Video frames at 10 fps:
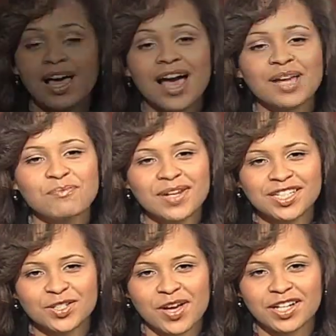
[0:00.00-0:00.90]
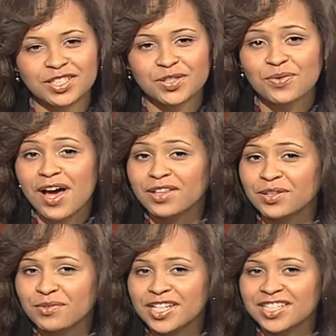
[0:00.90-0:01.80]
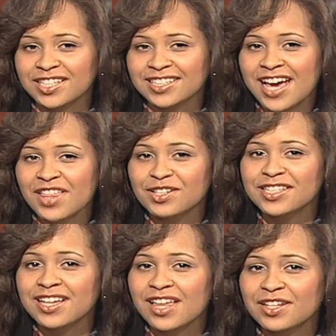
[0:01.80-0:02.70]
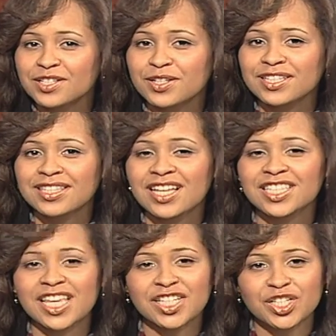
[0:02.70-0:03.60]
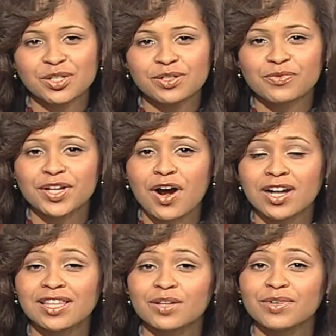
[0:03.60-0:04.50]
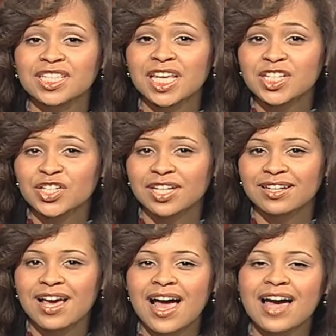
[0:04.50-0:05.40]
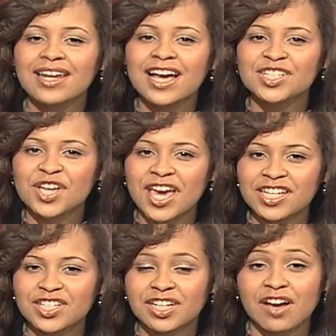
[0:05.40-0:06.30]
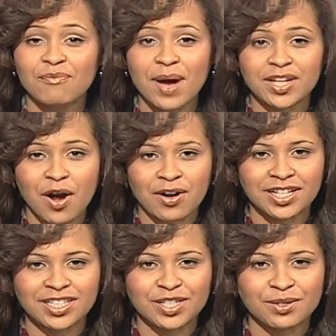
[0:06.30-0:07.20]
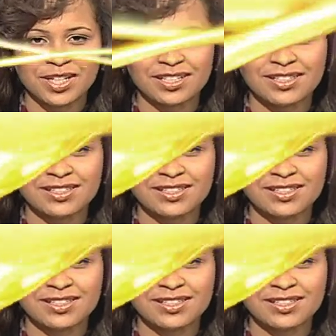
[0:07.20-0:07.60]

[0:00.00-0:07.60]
Administrators throughout the region gathered together to discuss issues regarding the retention and education of minority students.